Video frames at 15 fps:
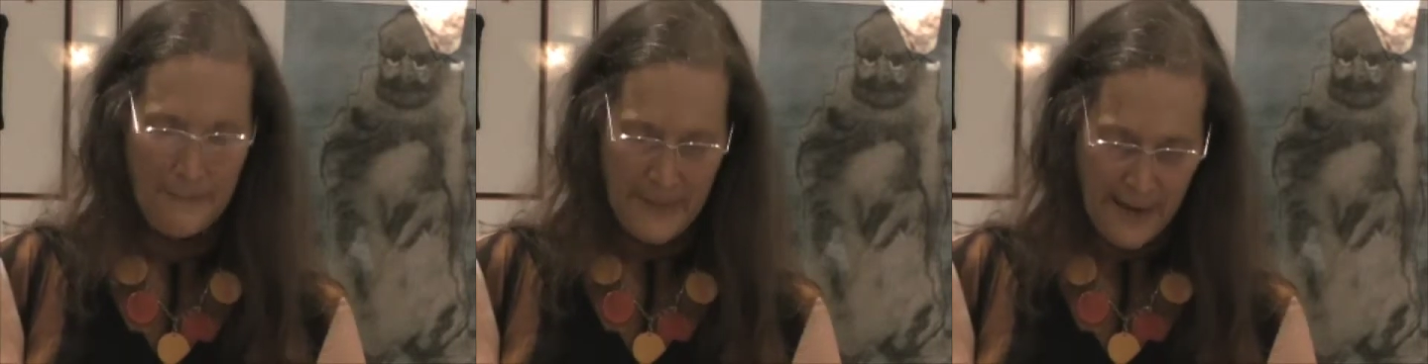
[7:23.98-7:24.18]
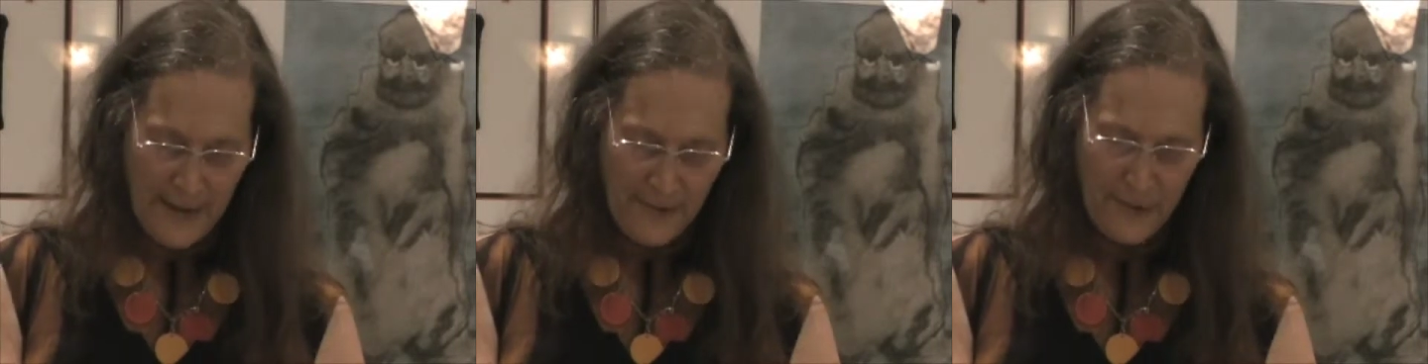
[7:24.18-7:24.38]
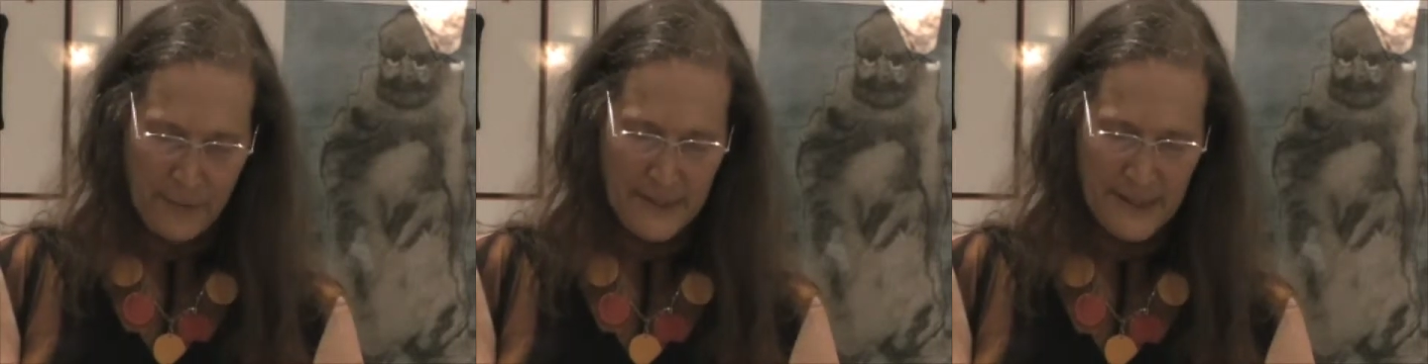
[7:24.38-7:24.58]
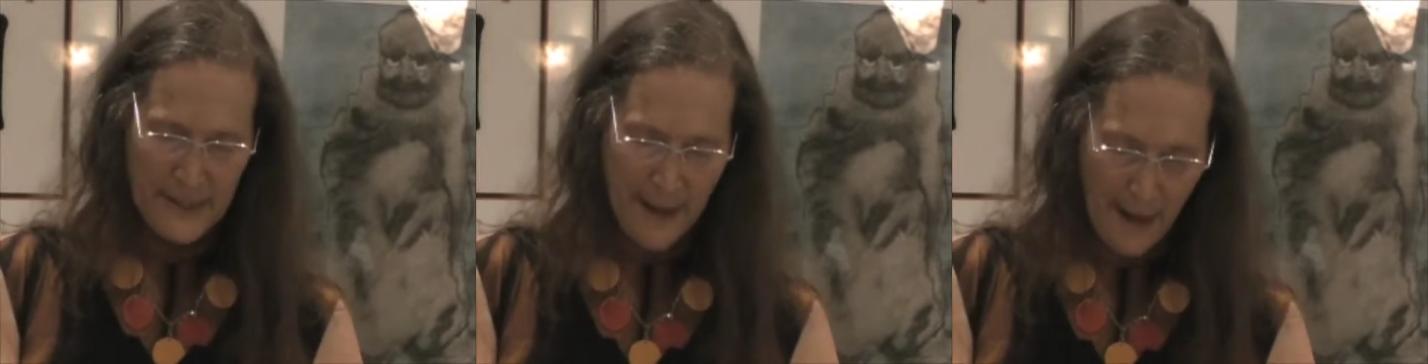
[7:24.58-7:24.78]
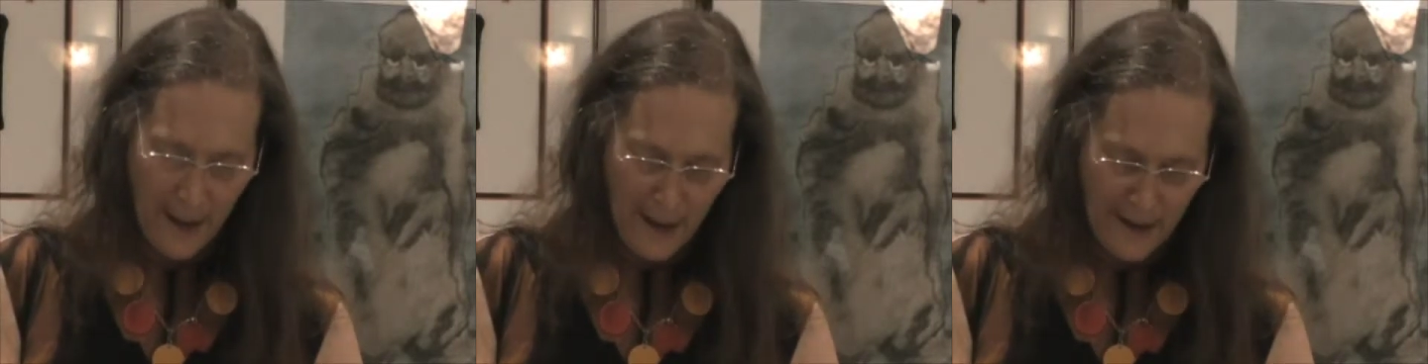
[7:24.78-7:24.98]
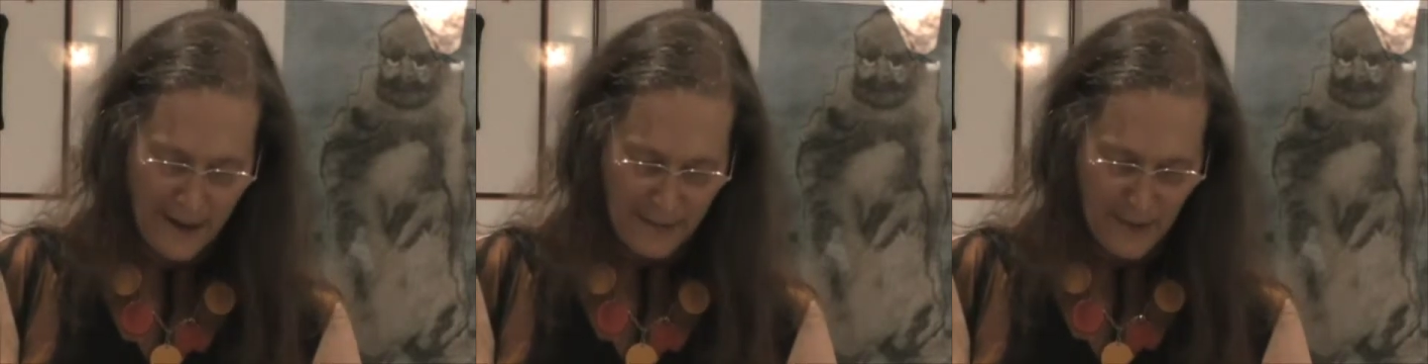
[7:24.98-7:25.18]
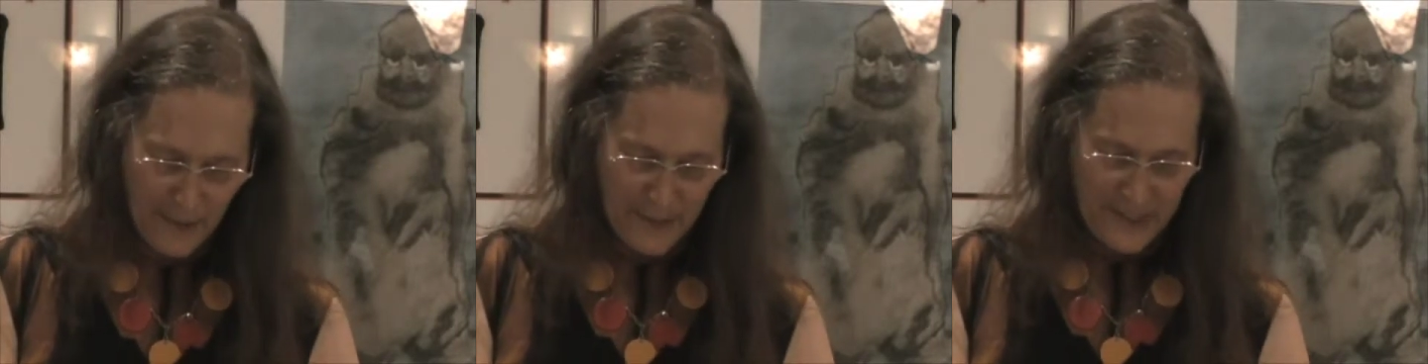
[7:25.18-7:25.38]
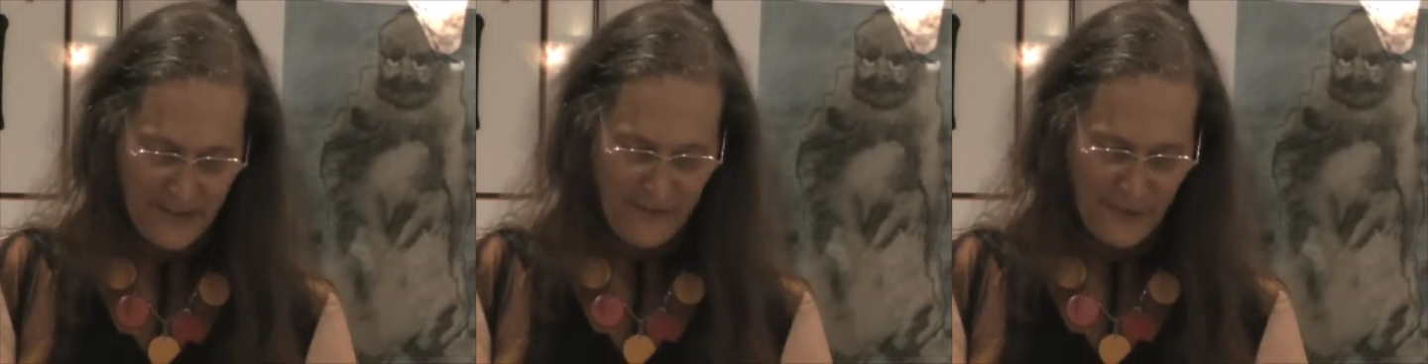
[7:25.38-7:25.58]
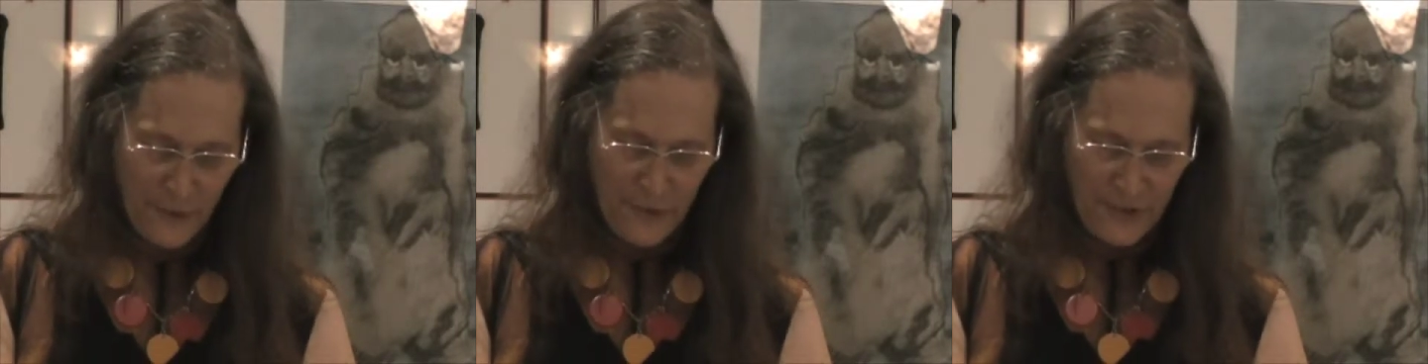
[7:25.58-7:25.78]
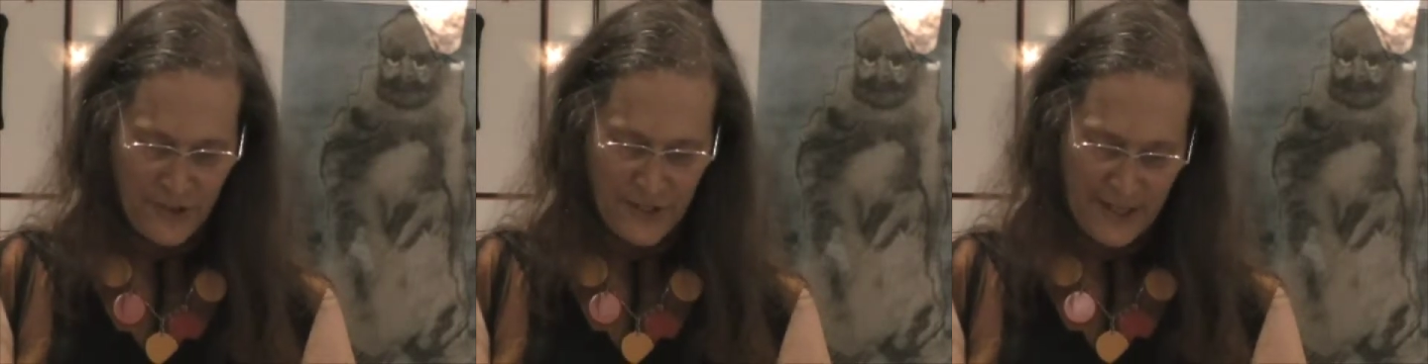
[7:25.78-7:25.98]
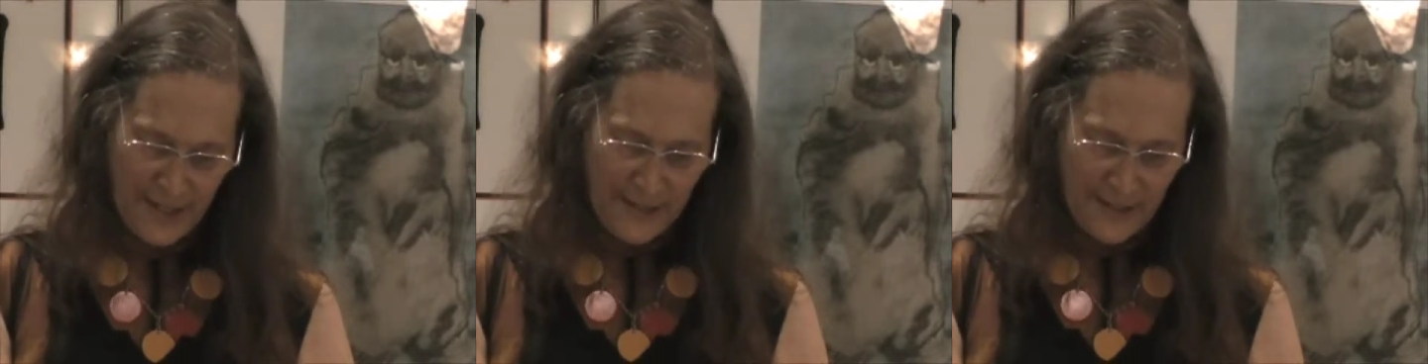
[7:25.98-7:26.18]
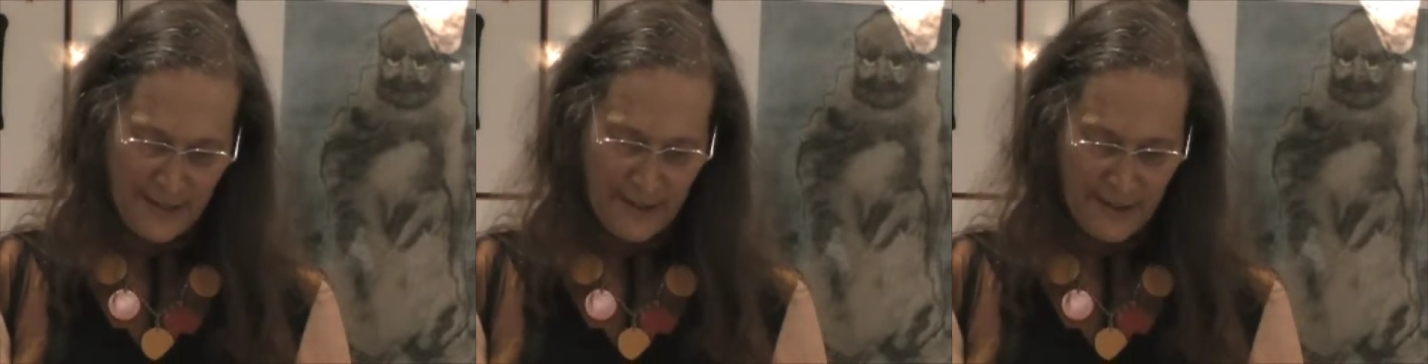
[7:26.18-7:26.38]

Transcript: And there was time. There was the first this and